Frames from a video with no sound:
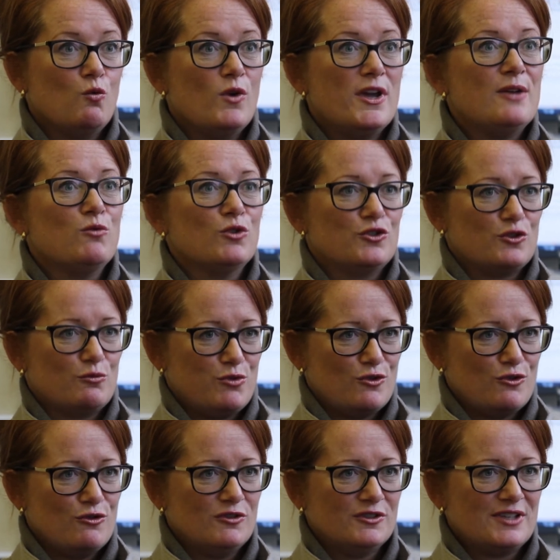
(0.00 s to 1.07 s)
we would
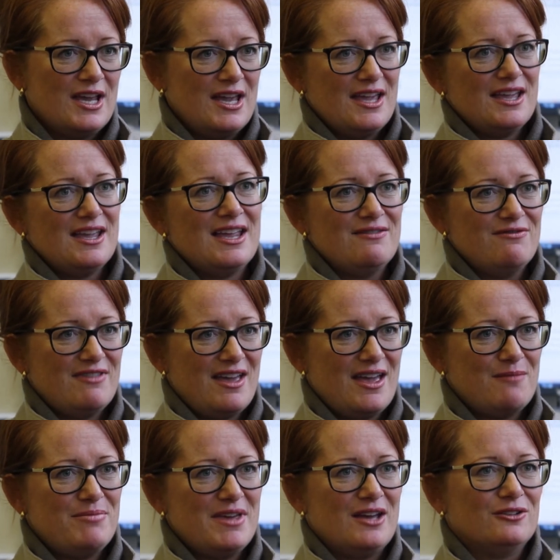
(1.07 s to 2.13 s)
support in
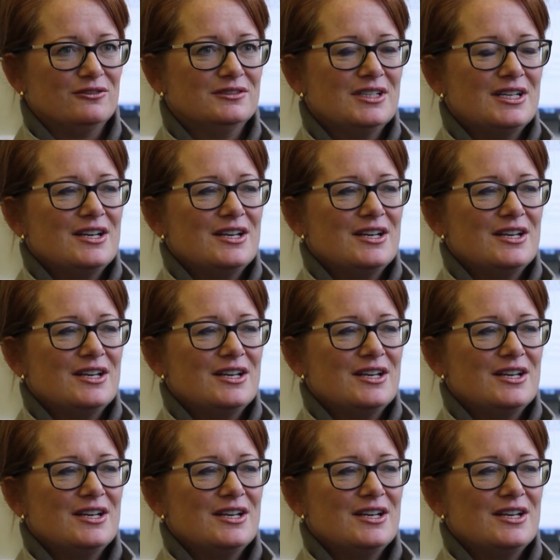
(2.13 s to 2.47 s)
their bill.